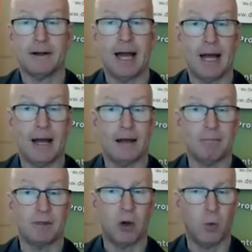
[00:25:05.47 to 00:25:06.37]

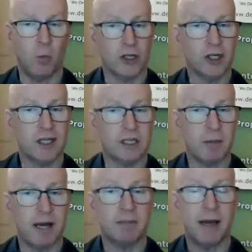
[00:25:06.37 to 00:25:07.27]
So watch this
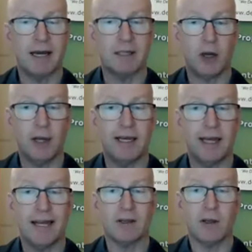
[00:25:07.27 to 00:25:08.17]
space, mate. It's early
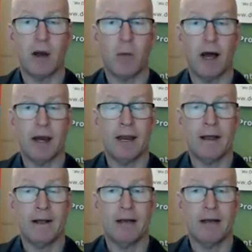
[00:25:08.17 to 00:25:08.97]
days on that one.